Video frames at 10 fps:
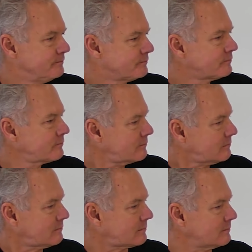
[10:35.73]

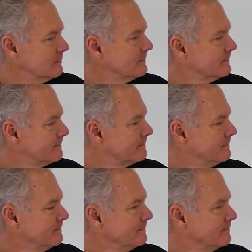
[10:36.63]

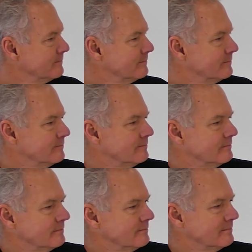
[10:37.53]

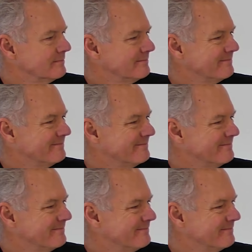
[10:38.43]

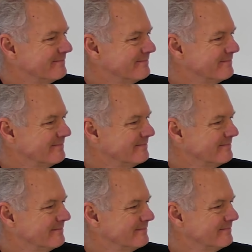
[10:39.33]

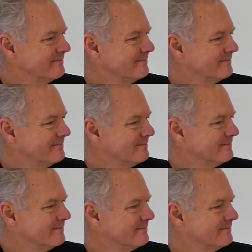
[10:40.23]

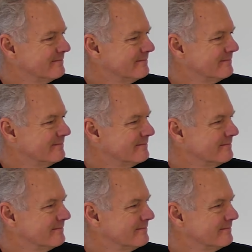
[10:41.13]
[no speech]